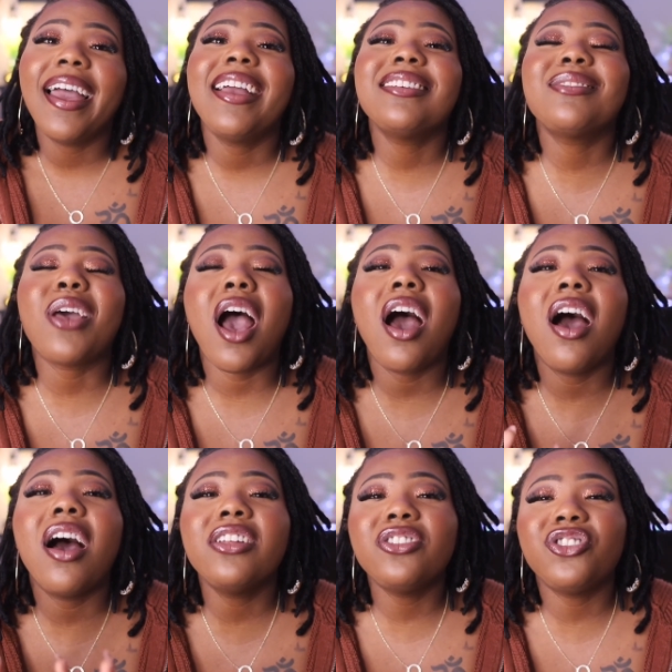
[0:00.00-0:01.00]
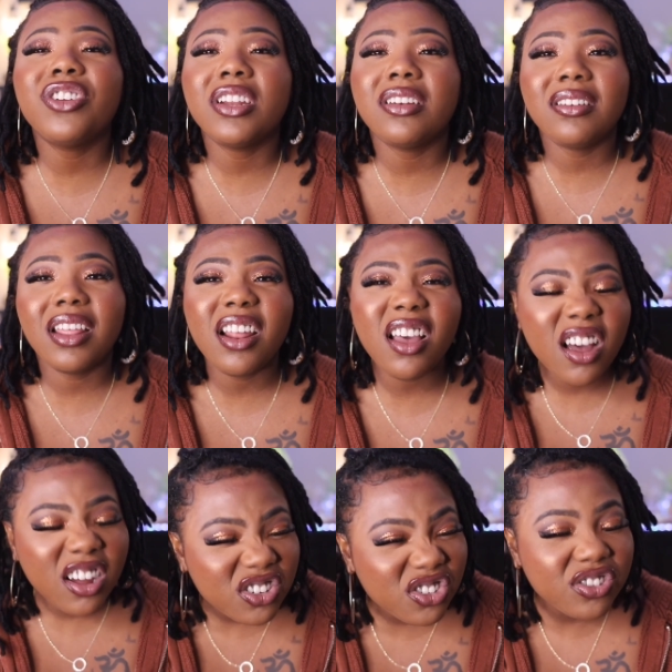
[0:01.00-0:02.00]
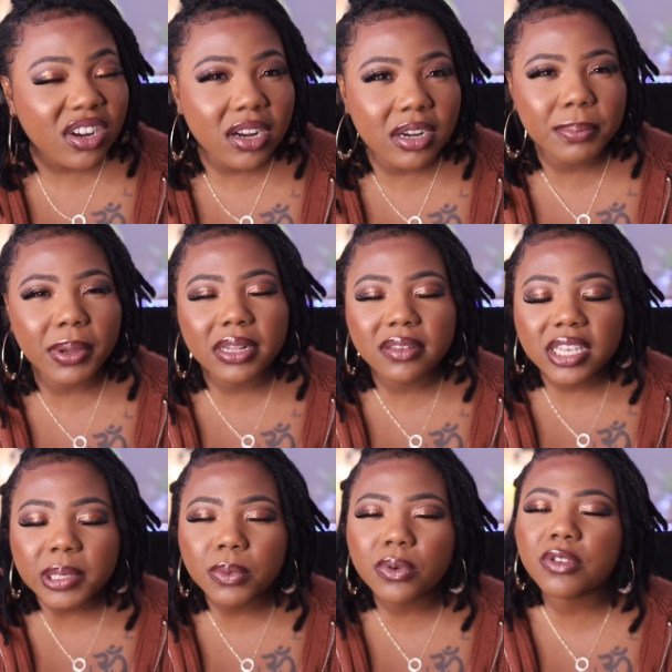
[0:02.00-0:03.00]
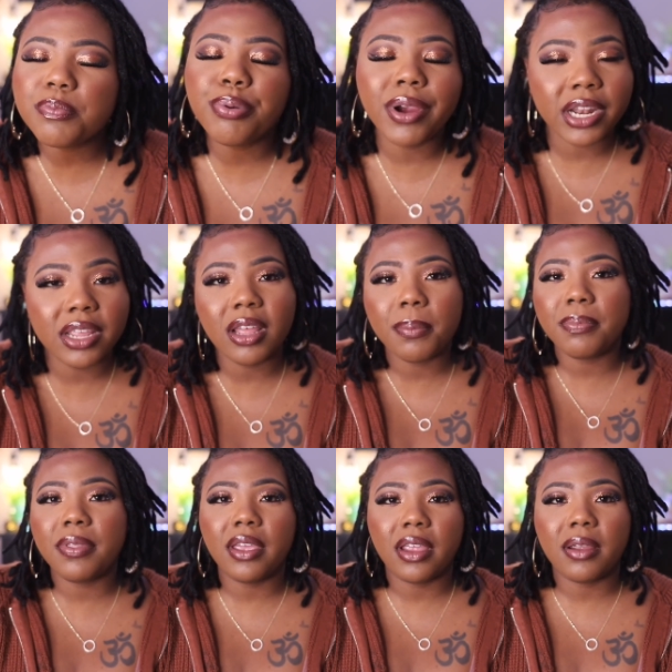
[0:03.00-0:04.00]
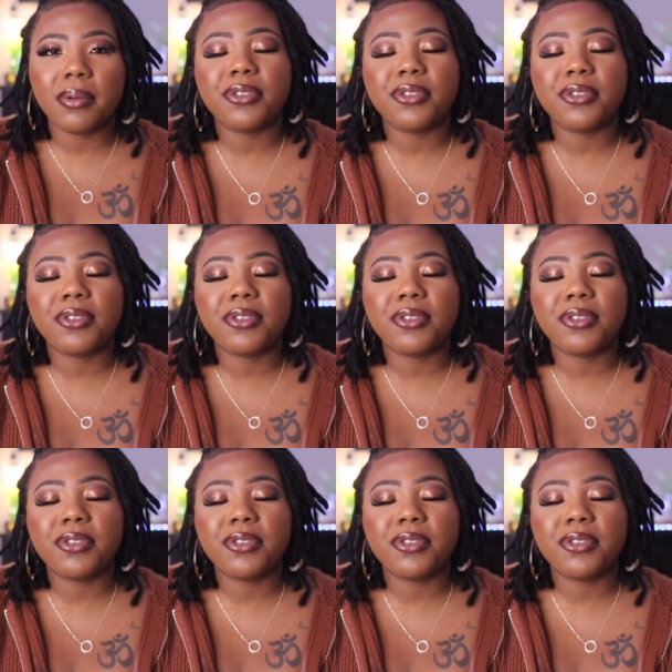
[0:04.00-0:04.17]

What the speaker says: is 100, not 100, but TEMU is pretty up there.